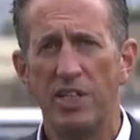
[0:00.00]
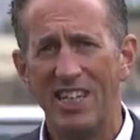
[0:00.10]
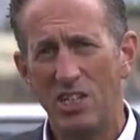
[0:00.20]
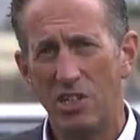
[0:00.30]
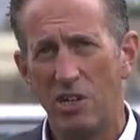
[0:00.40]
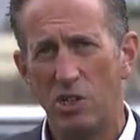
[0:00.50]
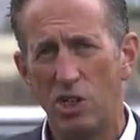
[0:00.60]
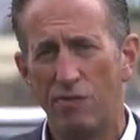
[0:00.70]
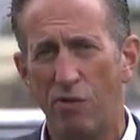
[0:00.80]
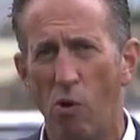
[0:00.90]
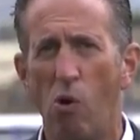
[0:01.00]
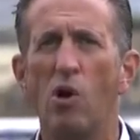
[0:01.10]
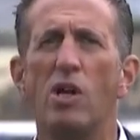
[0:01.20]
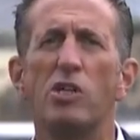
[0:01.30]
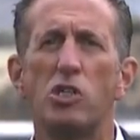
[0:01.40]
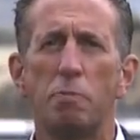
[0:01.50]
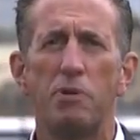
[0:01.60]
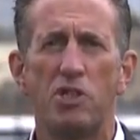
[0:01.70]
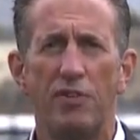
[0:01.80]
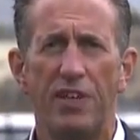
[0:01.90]
it, he searches for
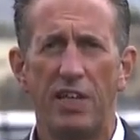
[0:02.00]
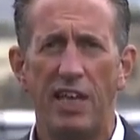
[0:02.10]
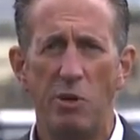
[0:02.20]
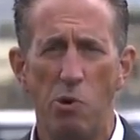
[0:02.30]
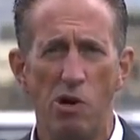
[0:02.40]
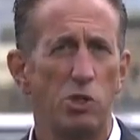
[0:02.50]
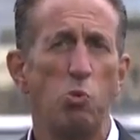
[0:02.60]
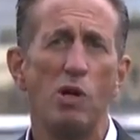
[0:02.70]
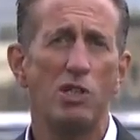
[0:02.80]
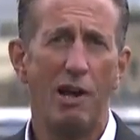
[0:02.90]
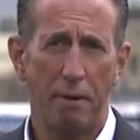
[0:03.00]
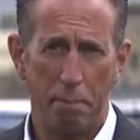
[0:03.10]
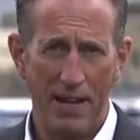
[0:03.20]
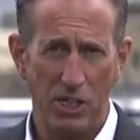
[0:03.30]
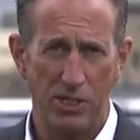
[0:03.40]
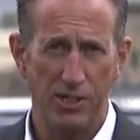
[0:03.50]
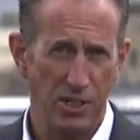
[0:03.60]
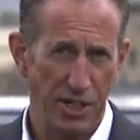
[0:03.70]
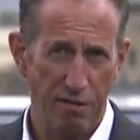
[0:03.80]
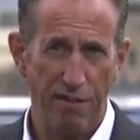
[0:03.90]
specific keywords, words like
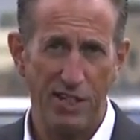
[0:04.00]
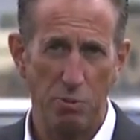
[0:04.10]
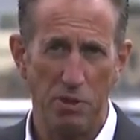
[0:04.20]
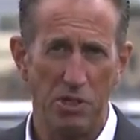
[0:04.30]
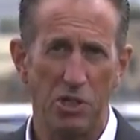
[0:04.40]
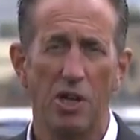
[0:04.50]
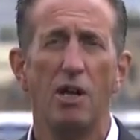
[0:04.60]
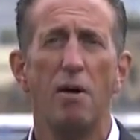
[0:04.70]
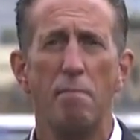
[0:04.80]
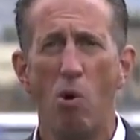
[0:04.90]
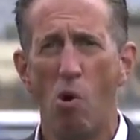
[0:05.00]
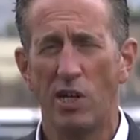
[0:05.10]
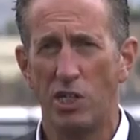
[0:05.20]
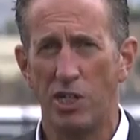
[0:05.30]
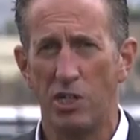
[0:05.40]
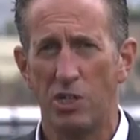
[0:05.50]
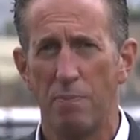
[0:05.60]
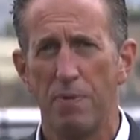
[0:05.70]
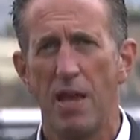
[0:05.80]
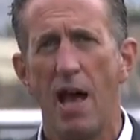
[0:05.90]
pensions, investments, mortgages,
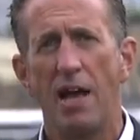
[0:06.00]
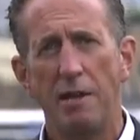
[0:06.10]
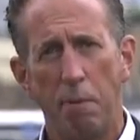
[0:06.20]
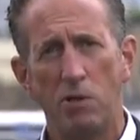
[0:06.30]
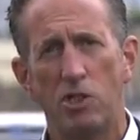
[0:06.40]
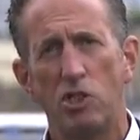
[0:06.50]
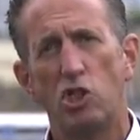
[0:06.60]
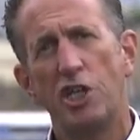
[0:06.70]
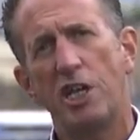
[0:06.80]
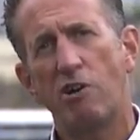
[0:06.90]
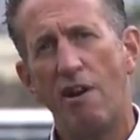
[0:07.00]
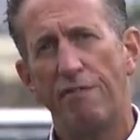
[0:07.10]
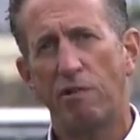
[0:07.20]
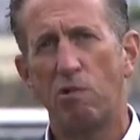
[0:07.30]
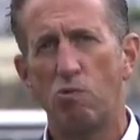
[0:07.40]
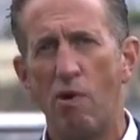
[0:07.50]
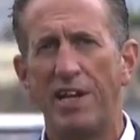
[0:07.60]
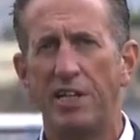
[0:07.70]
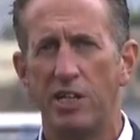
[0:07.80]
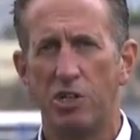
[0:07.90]
and he puts a geographical
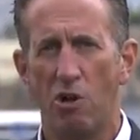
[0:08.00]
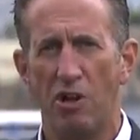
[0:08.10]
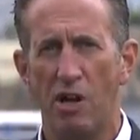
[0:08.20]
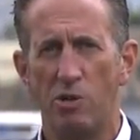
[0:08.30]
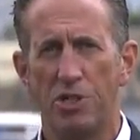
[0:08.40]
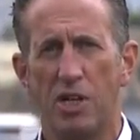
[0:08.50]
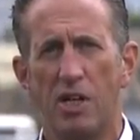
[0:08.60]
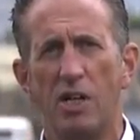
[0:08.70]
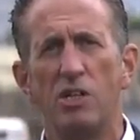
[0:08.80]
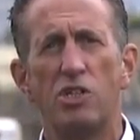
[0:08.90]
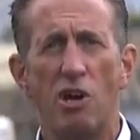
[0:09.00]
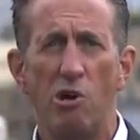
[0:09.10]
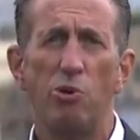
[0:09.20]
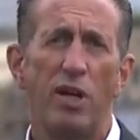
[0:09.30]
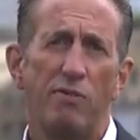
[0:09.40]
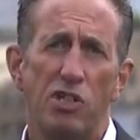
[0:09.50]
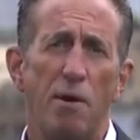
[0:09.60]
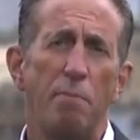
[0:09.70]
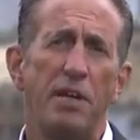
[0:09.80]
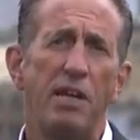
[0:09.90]
radius on those. So if
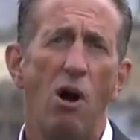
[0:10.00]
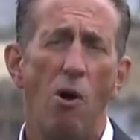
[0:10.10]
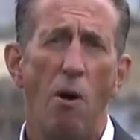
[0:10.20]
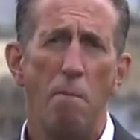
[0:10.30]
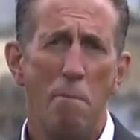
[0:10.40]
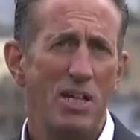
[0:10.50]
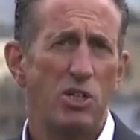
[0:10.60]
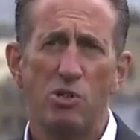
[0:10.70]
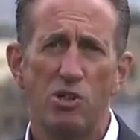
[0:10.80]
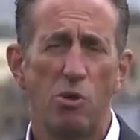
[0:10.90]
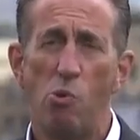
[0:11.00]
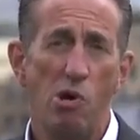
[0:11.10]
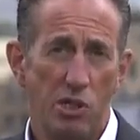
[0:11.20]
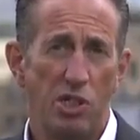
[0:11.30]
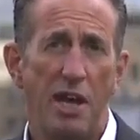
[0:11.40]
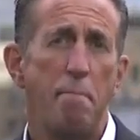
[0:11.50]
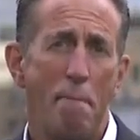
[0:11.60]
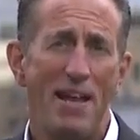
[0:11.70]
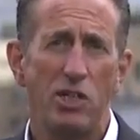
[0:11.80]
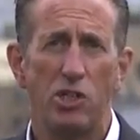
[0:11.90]
somebody mentions the word, say,
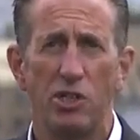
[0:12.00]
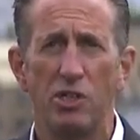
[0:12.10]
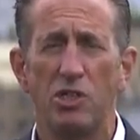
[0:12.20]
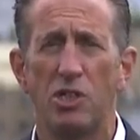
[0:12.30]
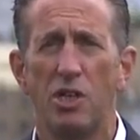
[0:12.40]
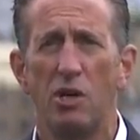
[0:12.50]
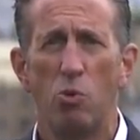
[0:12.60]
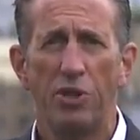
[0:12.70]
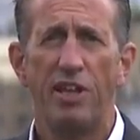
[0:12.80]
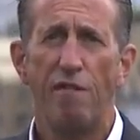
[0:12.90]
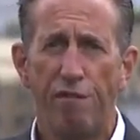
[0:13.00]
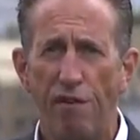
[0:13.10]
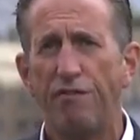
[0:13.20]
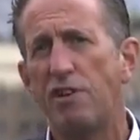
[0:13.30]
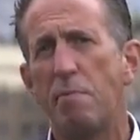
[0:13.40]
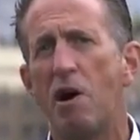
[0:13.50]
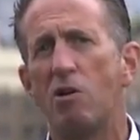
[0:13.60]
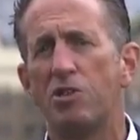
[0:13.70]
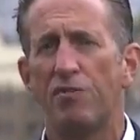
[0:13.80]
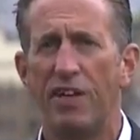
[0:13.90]
pensions within 50
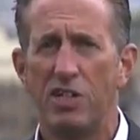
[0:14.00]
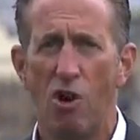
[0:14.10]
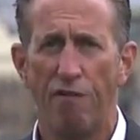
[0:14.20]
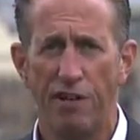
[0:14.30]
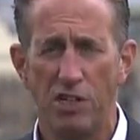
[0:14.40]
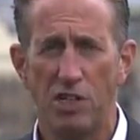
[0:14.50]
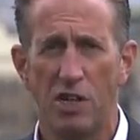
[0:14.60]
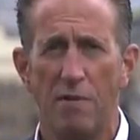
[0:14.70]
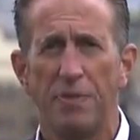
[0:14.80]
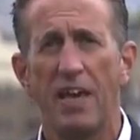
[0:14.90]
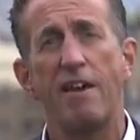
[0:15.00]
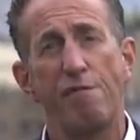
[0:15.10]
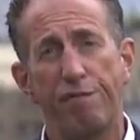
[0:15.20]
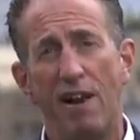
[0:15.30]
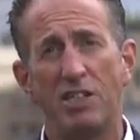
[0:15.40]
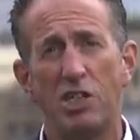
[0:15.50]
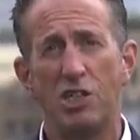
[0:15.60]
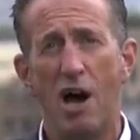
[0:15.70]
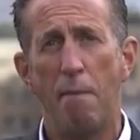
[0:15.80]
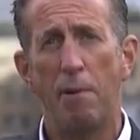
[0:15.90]
miles of his office, it
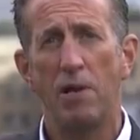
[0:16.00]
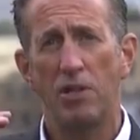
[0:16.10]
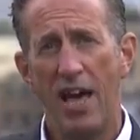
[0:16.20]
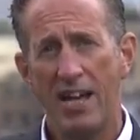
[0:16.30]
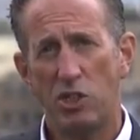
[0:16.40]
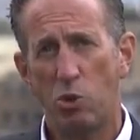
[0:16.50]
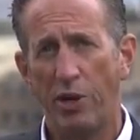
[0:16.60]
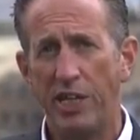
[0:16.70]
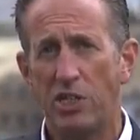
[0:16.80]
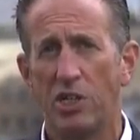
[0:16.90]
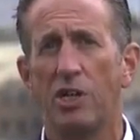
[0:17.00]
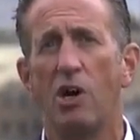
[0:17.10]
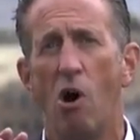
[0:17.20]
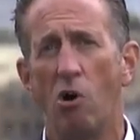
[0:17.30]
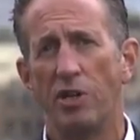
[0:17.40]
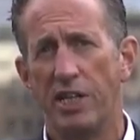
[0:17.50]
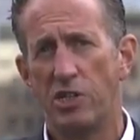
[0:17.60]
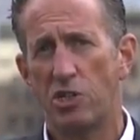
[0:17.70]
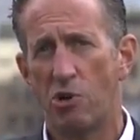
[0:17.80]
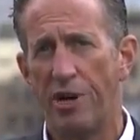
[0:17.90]
flashes up that tweet on
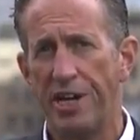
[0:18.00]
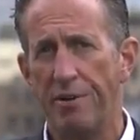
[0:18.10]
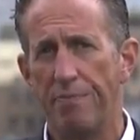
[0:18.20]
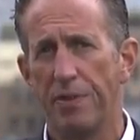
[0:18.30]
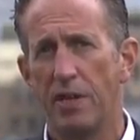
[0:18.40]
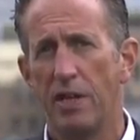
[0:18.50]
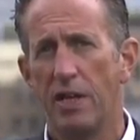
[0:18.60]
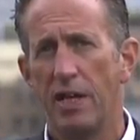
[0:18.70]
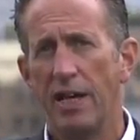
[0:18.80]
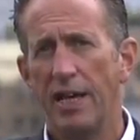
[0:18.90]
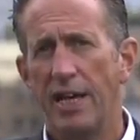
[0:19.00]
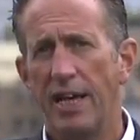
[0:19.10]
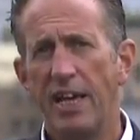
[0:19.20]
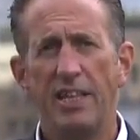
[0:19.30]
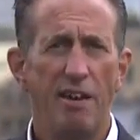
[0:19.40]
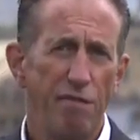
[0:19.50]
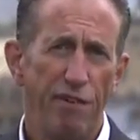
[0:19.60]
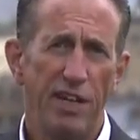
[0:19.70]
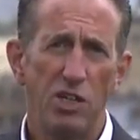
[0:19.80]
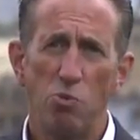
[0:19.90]
his screen. He then
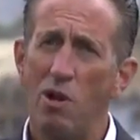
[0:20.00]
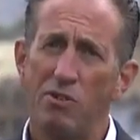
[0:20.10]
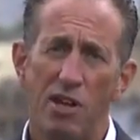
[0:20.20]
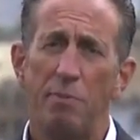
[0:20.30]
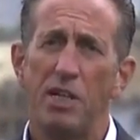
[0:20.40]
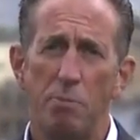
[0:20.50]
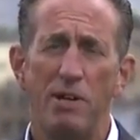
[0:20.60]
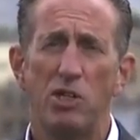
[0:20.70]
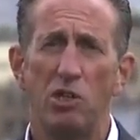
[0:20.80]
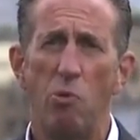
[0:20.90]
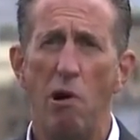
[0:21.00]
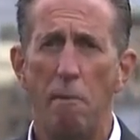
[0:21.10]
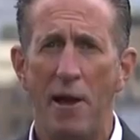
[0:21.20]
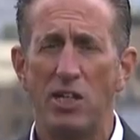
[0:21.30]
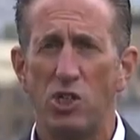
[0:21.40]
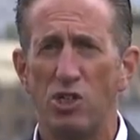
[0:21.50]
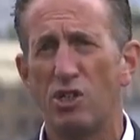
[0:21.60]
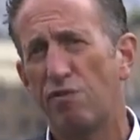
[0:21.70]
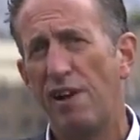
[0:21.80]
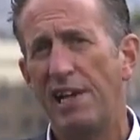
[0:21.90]
figures, well, if somebody's mentioned the word
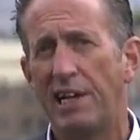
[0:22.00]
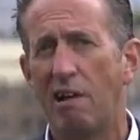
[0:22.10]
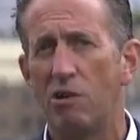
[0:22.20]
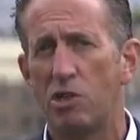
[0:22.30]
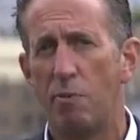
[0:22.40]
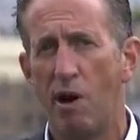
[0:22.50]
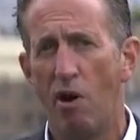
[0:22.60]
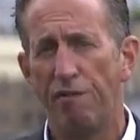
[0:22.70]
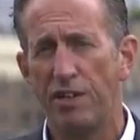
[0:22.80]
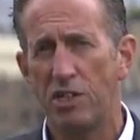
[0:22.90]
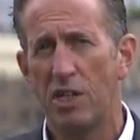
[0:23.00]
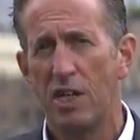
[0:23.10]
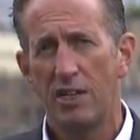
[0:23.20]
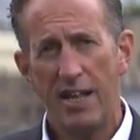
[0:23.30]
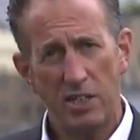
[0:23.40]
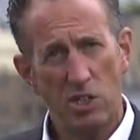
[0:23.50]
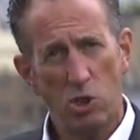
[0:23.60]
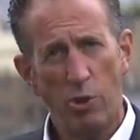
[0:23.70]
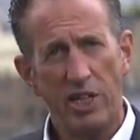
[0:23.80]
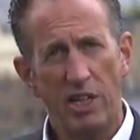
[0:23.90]
pensions fairly close to my office, that's a
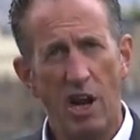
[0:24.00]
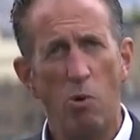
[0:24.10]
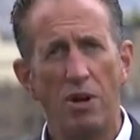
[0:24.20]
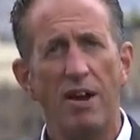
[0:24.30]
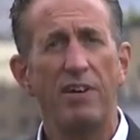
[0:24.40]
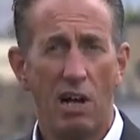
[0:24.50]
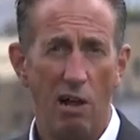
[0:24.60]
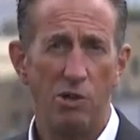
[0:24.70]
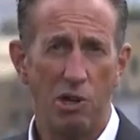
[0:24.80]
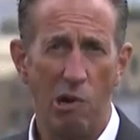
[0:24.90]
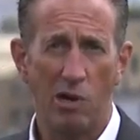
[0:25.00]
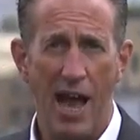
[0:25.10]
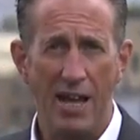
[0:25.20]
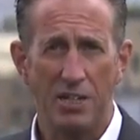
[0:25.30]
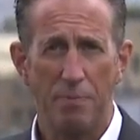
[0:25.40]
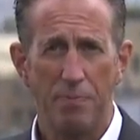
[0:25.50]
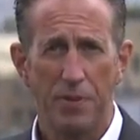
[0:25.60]
tweet that I want to have a closer look at.